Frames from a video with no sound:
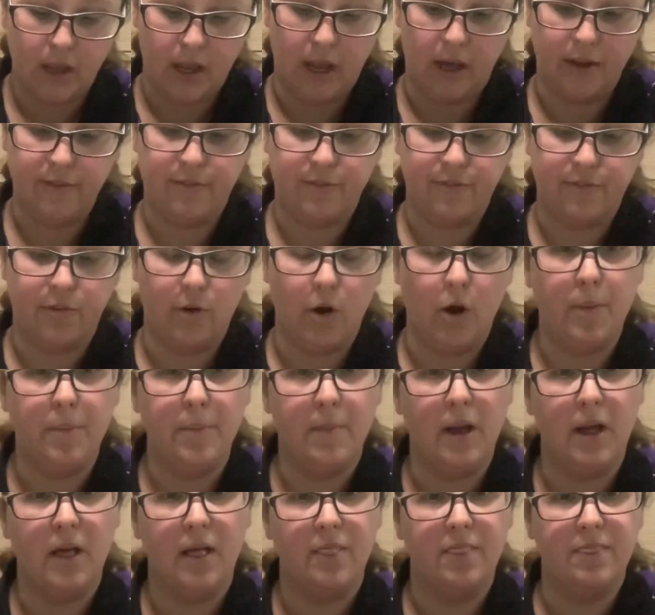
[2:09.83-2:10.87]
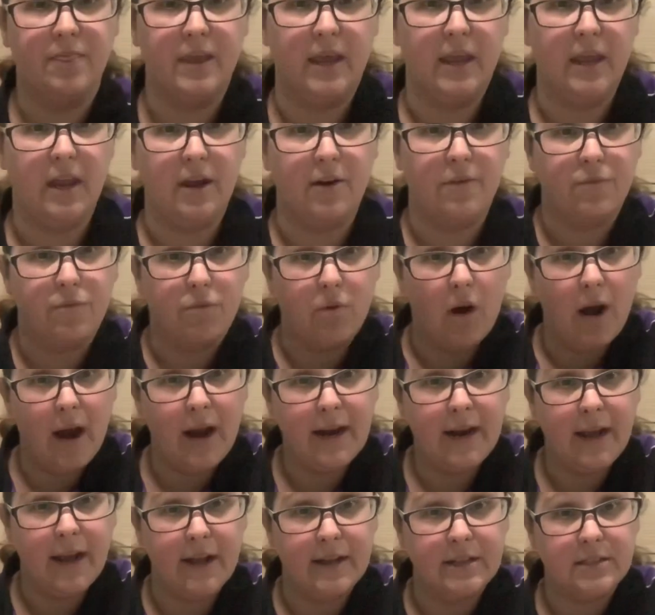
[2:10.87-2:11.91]
And from the right
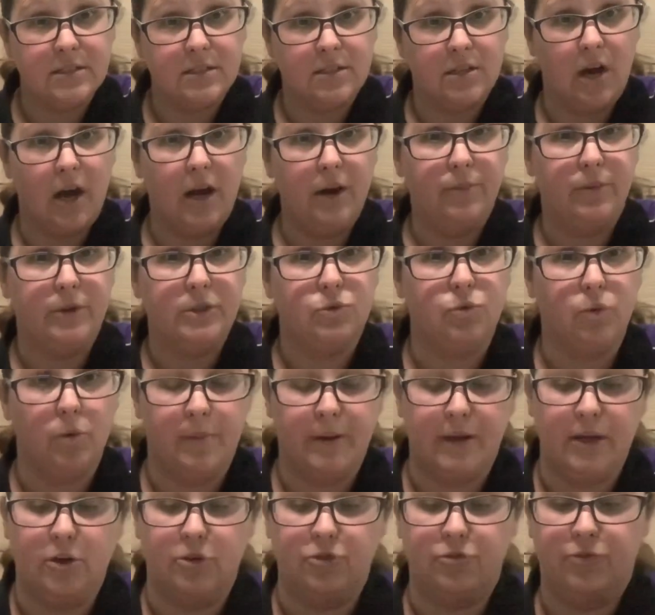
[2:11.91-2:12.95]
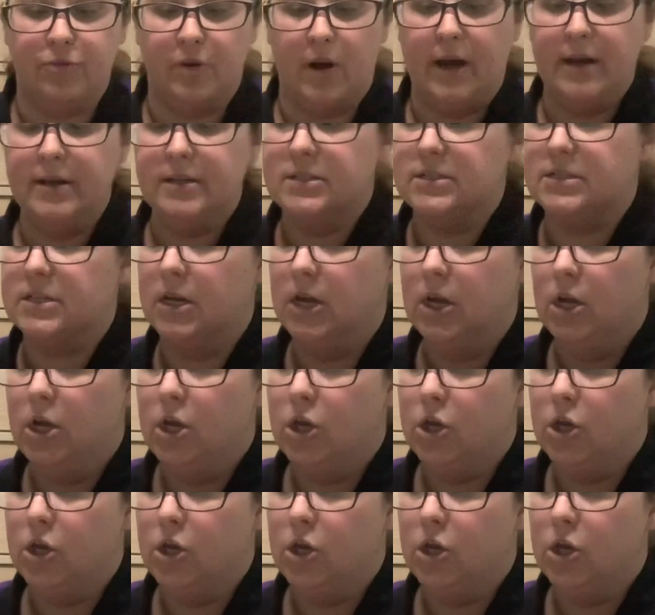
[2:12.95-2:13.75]
hand side, which will be your front,